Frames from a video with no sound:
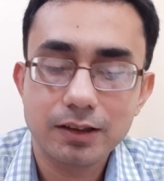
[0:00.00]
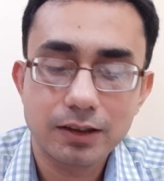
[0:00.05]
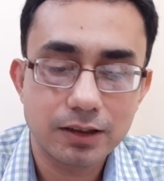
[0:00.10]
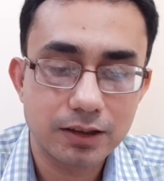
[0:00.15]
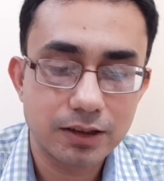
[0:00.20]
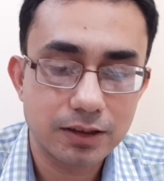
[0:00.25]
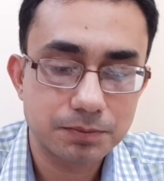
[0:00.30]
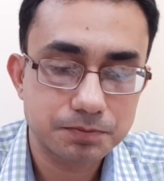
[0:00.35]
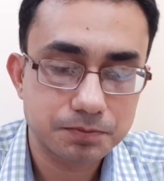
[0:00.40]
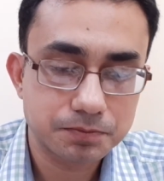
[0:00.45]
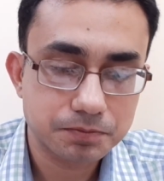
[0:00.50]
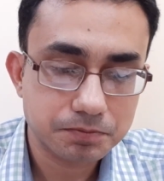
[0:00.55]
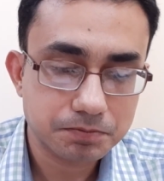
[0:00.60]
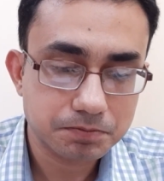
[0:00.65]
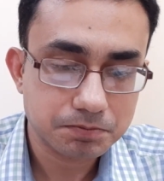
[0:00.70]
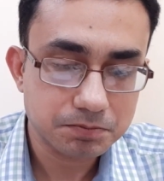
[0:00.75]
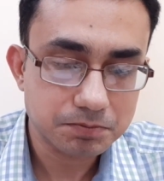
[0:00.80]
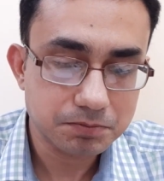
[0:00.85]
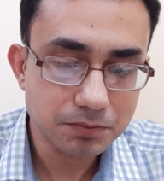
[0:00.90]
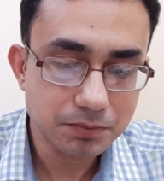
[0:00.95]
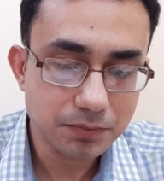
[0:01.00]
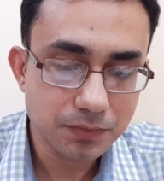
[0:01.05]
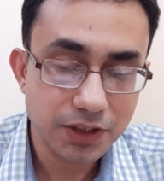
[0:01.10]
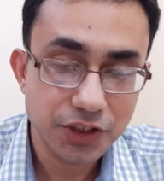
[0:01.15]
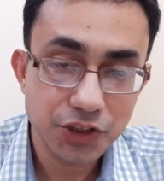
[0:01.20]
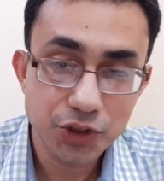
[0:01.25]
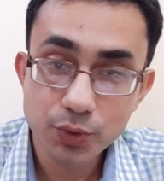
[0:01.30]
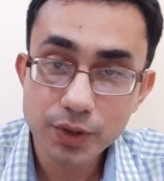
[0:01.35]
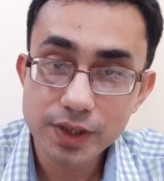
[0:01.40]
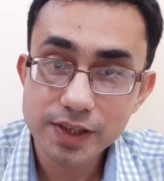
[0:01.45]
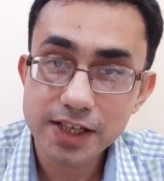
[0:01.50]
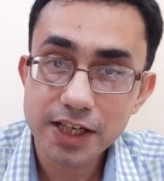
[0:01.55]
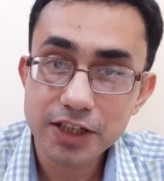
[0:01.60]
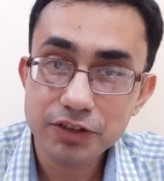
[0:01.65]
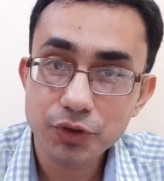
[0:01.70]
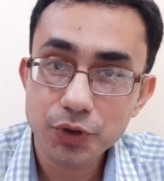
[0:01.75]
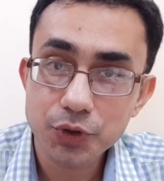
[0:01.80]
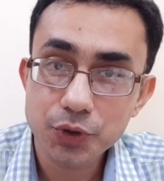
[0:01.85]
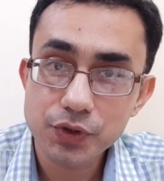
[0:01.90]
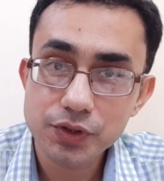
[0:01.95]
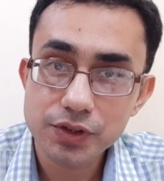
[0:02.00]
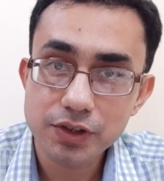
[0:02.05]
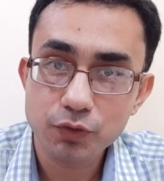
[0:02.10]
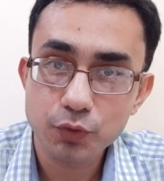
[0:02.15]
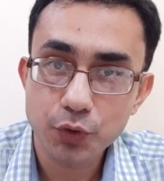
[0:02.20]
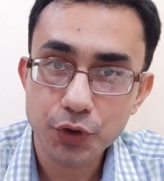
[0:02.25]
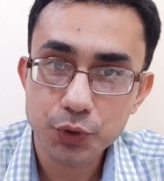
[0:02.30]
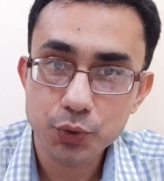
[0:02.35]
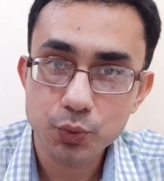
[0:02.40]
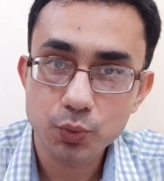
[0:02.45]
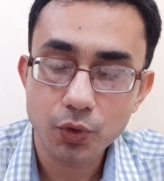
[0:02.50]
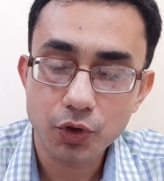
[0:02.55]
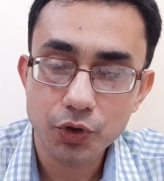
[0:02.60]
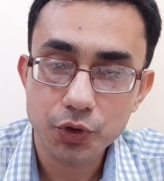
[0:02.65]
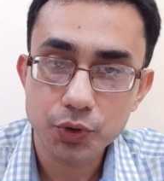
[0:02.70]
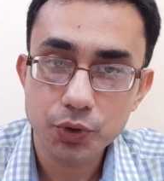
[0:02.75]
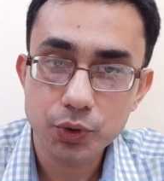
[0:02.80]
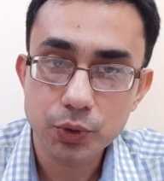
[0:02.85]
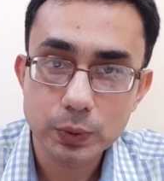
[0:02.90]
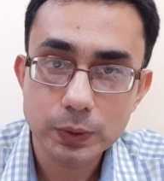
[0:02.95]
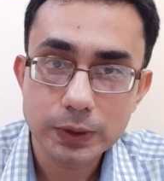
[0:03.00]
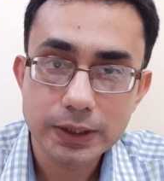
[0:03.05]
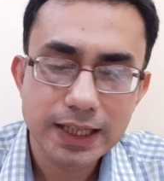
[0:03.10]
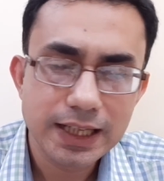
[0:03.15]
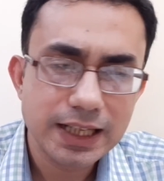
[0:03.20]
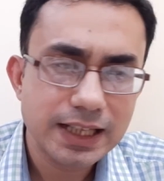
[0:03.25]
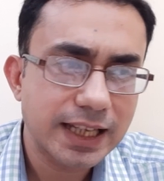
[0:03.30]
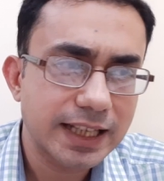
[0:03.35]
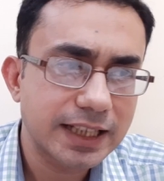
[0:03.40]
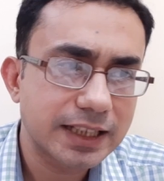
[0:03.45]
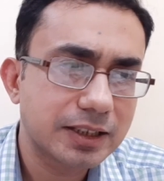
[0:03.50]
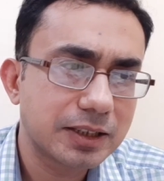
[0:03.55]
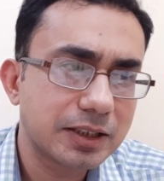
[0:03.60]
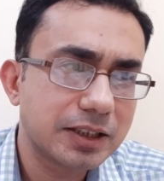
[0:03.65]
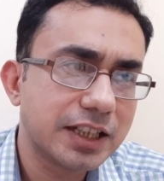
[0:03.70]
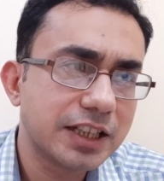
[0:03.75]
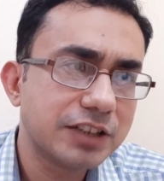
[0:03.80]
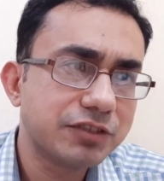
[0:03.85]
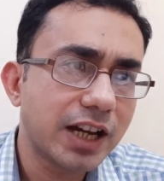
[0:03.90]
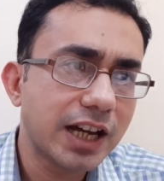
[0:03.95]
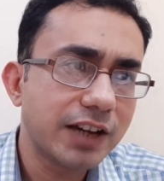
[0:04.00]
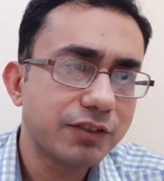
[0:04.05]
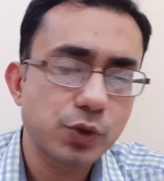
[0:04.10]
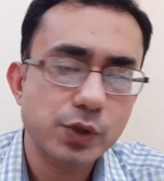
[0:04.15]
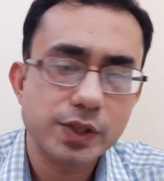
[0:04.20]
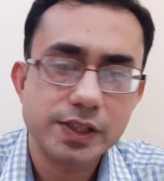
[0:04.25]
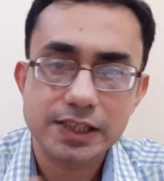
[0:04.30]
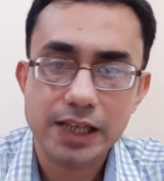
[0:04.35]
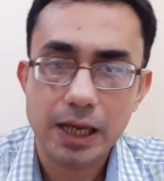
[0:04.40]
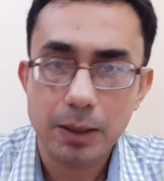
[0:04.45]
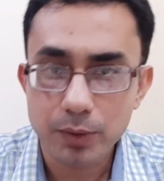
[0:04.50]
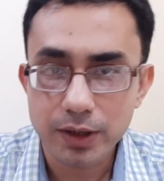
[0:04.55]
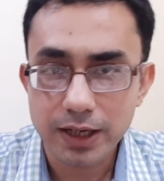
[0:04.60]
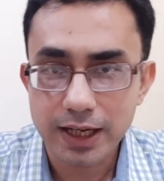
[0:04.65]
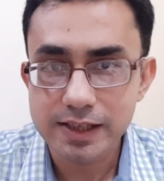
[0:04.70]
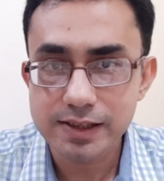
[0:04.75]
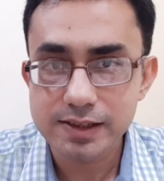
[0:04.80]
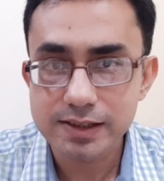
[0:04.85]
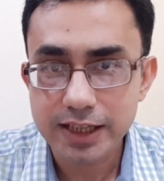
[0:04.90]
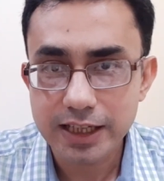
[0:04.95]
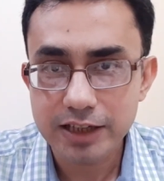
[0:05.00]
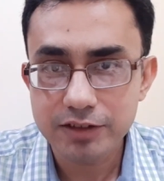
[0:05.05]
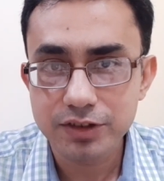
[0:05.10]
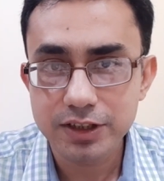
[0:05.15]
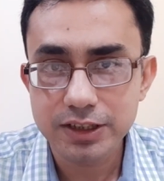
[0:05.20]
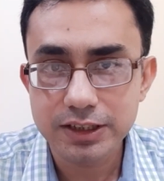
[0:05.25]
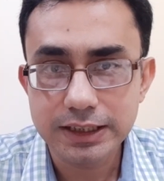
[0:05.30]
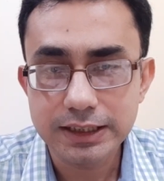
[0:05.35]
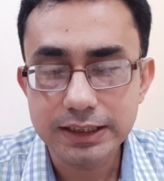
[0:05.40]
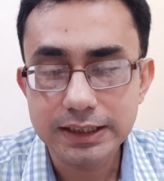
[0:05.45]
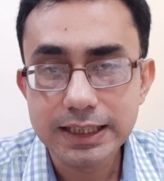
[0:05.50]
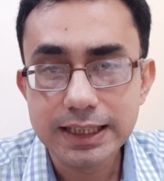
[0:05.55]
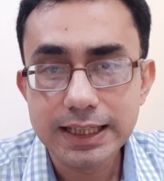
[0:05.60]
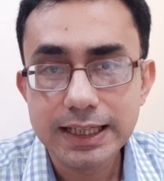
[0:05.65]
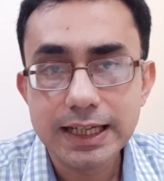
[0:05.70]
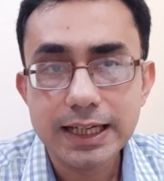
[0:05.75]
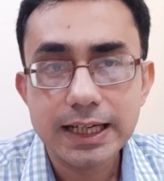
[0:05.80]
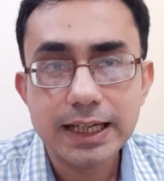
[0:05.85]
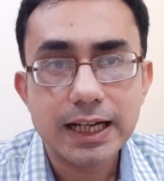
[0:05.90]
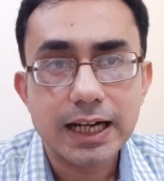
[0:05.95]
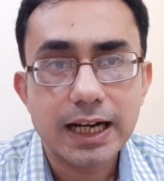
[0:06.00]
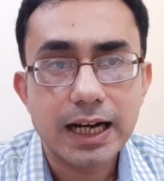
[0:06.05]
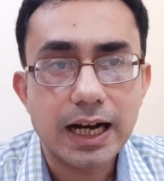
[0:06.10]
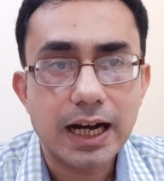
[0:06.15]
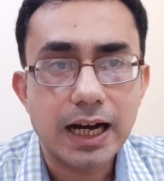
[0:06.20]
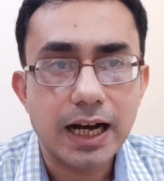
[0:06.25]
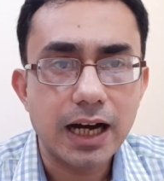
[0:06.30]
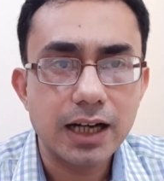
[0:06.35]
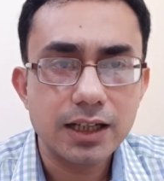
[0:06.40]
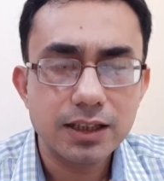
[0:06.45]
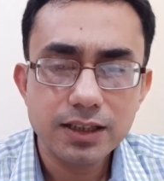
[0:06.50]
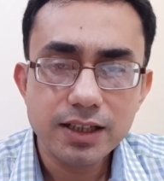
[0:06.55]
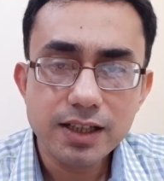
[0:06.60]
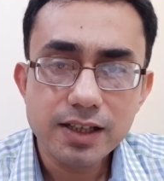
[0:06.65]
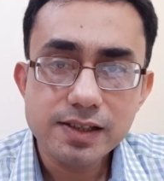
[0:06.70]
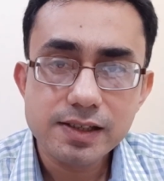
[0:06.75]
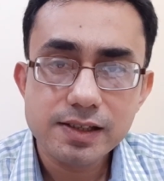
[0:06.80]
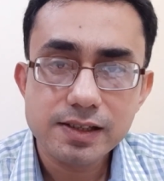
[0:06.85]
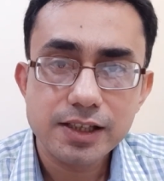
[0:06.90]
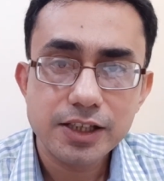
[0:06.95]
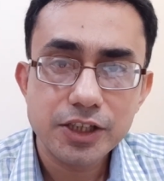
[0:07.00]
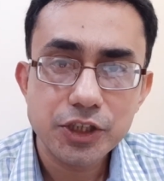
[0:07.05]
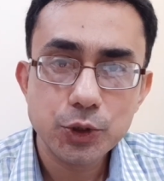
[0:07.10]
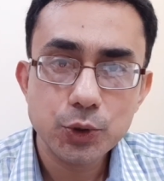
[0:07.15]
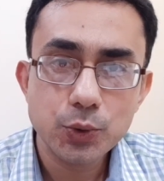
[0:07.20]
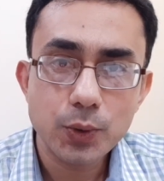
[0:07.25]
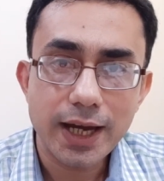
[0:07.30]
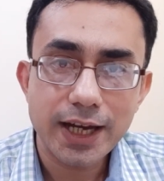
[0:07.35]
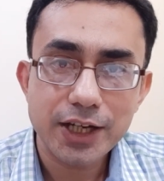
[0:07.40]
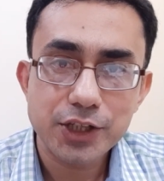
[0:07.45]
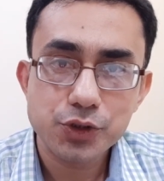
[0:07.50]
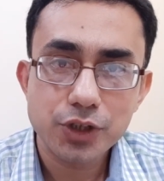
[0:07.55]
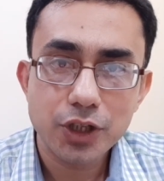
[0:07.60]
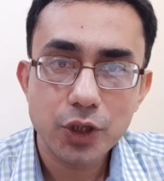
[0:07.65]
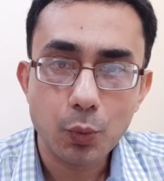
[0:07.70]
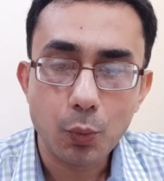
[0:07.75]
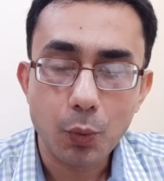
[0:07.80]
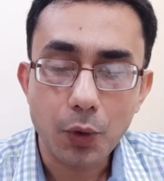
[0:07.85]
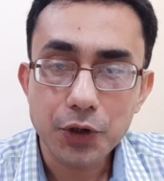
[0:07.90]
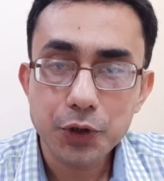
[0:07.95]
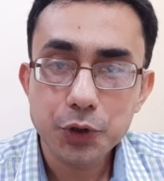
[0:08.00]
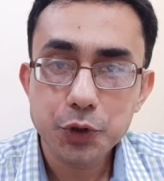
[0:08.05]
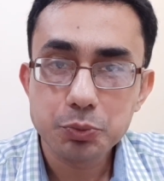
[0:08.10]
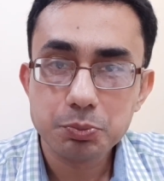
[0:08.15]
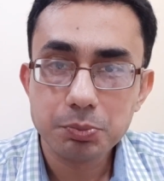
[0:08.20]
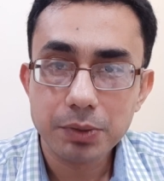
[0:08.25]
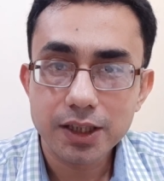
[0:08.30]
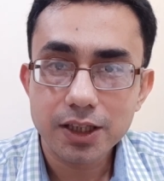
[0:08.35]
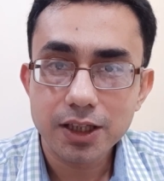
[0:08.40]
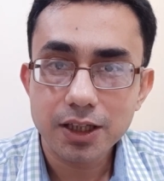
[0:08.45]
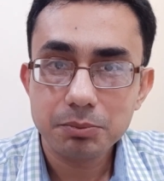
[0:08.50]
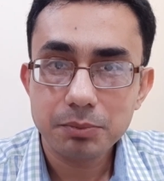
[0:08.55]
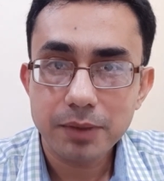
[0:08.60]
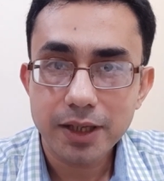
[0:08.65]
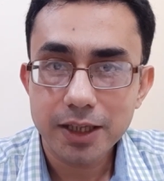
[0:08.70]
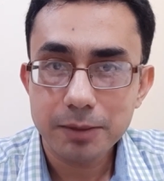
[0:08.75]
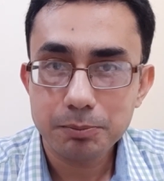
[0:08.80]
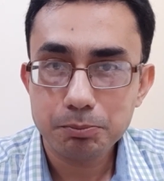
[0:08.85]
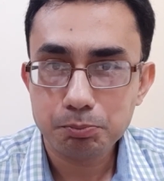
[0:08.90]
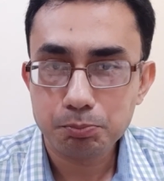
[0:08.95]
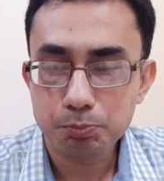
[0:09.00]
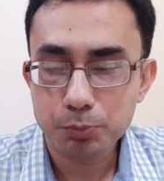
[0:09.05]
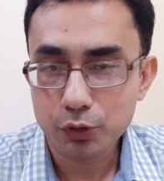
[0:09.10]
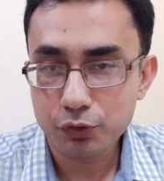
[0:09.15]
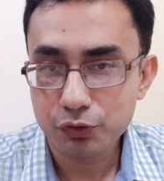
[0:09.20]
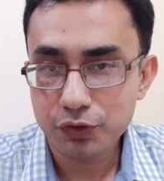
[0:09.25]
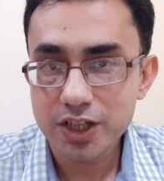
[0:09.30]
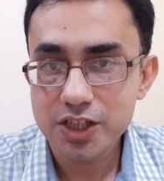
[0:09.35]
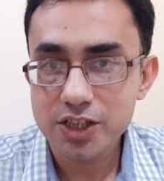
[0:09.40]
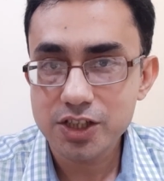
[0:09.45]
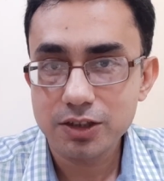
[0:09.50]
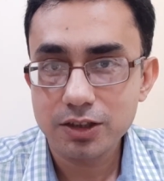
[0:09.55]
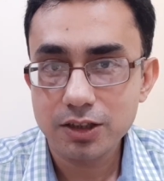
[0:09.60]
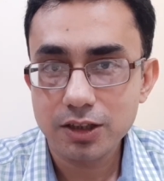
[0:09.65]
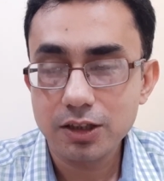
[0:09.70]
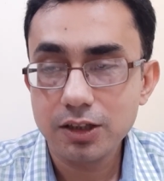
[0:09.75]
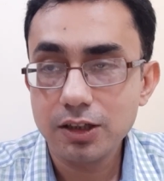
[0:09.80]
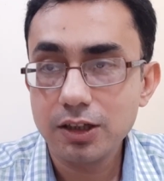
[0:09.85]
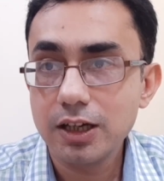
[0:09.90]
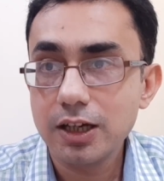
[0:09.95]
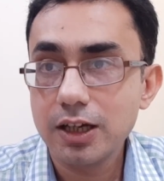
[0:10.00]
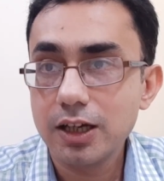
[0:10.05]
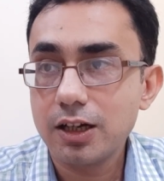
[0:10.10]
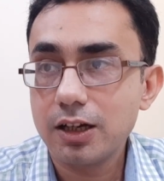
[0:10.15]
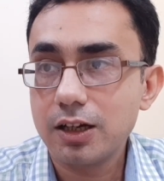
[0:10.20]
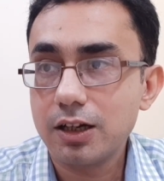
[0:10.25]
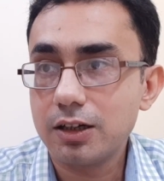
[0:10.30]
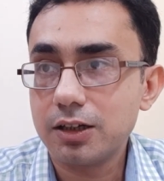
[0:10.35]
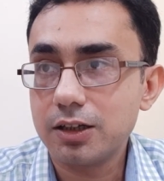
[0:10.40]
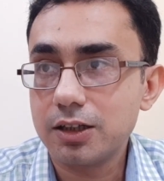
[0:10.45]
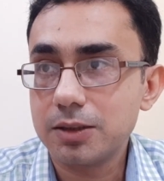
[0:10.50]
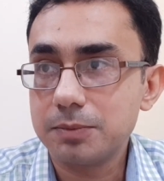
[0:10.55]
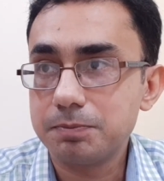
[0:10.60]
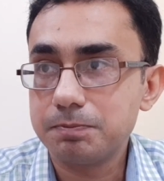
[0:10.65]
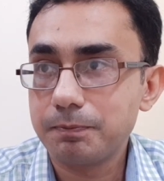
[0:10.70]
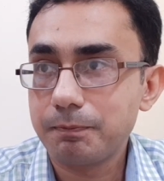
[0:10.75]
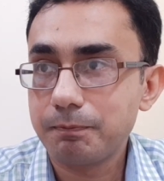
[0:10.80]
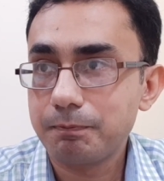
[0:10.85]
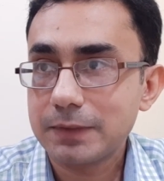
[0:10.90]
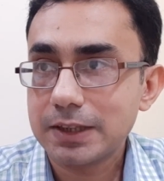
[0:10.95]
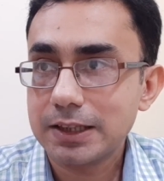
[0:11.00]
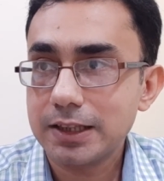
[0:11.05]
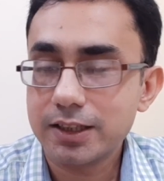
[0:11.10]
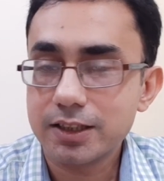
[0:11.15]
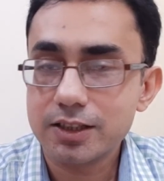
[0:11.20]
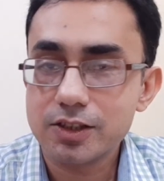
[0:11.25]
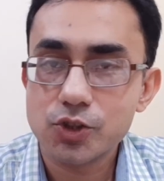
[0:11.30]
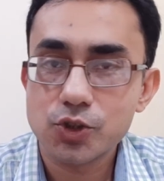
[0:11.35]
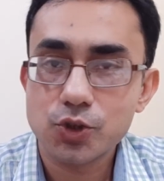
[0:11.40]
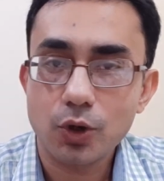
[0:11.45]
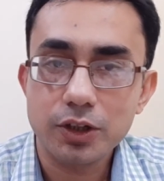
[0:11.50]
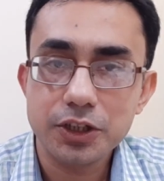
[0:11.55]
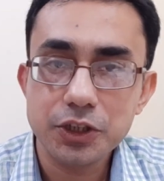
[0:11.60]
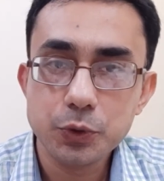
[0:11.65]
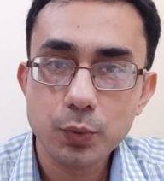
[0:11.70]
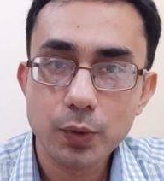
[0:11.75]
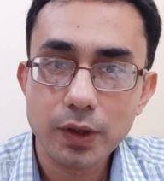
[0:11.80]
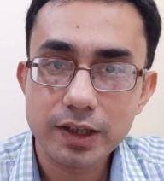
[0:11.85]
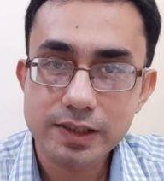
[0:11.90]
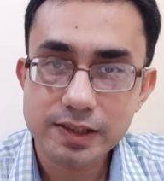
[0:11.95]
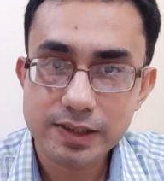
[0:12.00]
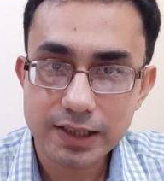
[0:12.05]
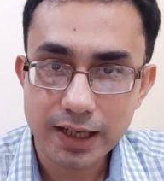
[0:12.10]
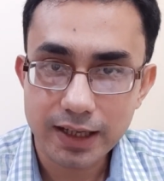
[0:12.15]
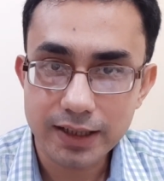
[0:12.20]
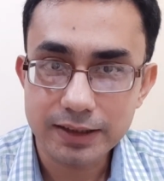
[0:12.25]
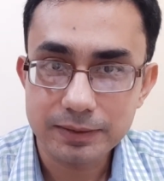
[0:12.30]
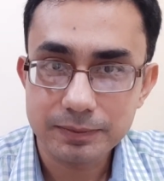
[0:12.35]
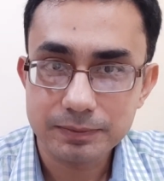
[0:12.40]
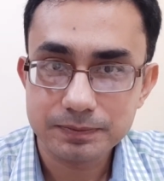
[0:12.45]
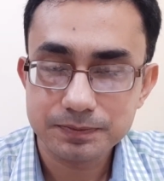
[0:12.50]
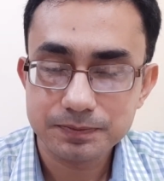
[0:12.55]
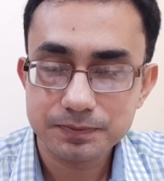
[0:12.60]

You decide for yourself what you want to do. Like, if I have to summarize everything, unless you actually want to become a professional, like a SolidWorks guy,